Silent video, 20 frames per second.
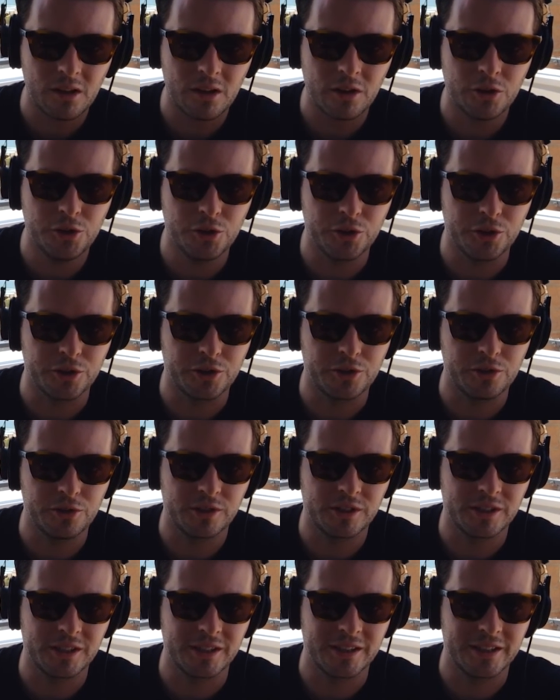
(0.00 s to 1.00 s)
you could
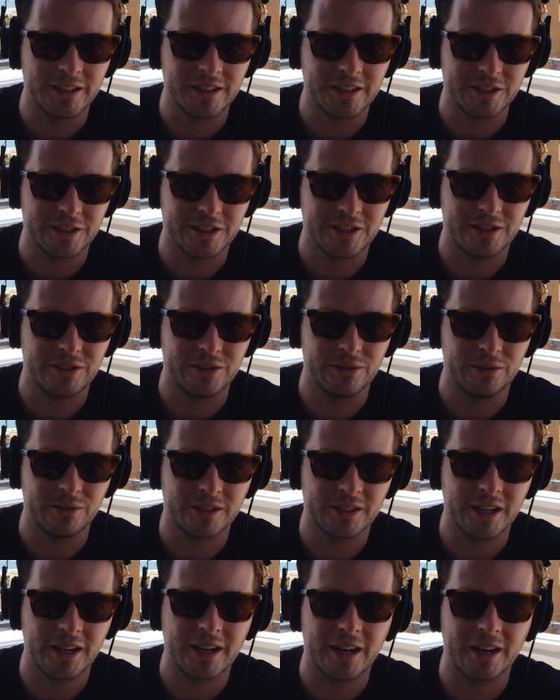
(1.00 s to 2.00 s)
use Synthesia to
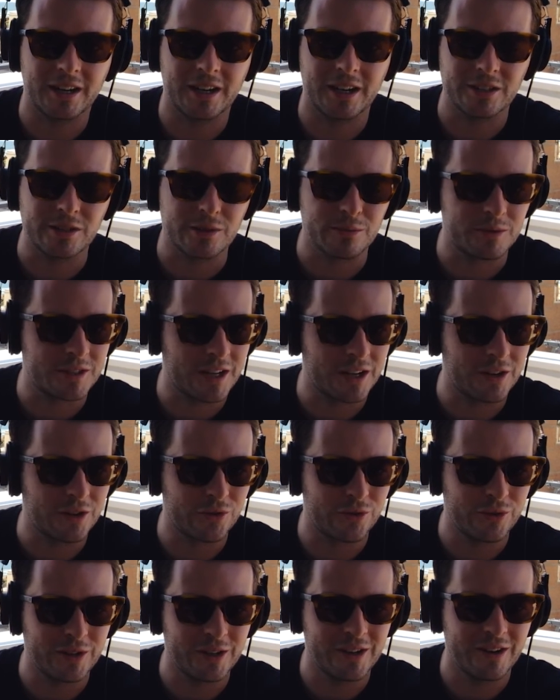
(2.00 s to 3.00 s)
send out a custom
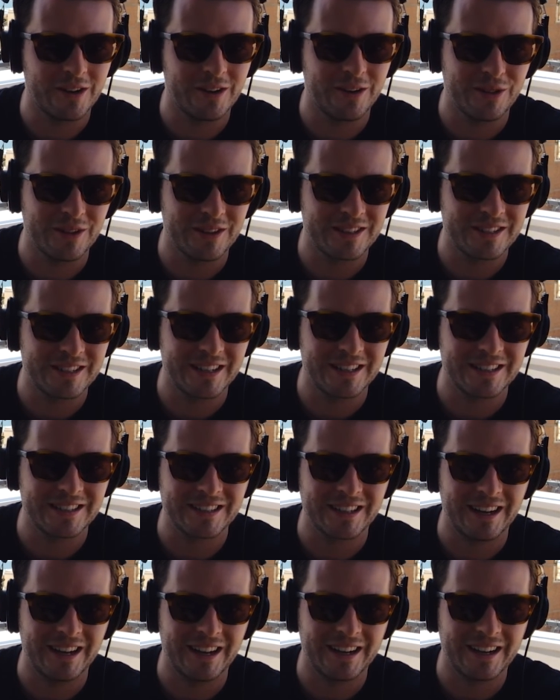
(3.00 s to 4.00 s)
sales video that says
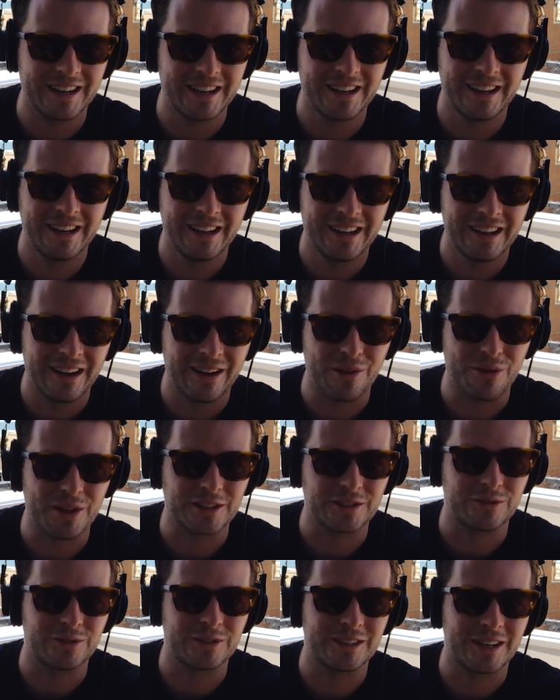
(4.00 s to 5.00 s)
like, "Oh,
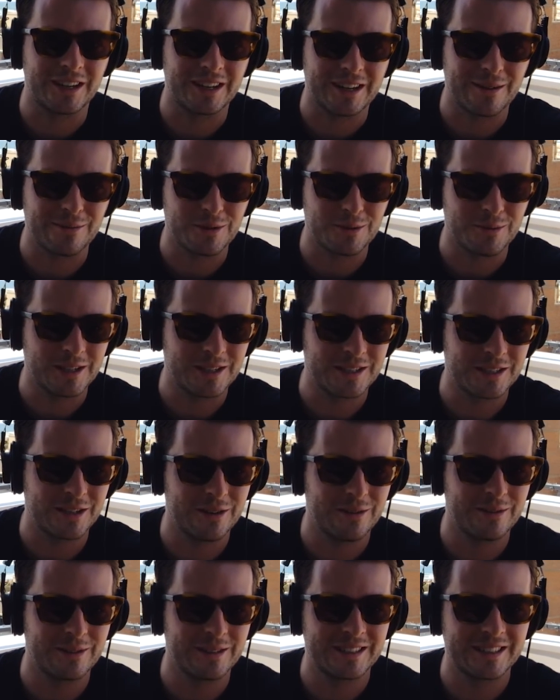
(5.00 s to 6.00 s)
thanks for signing up to my
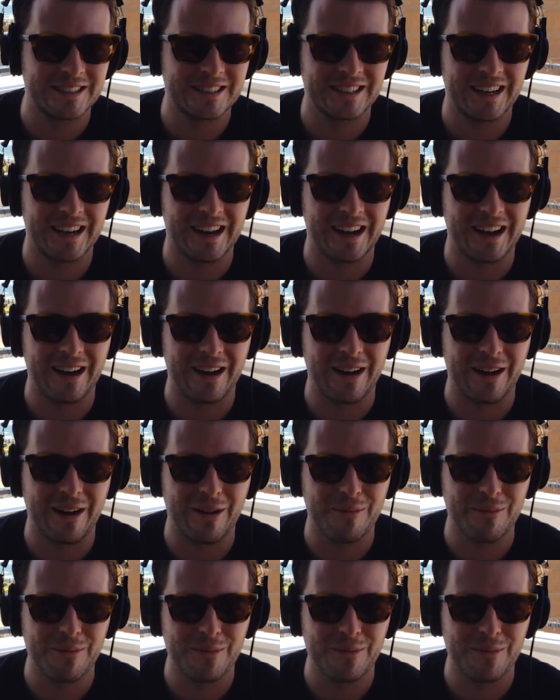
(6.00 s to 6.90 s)
service. Um,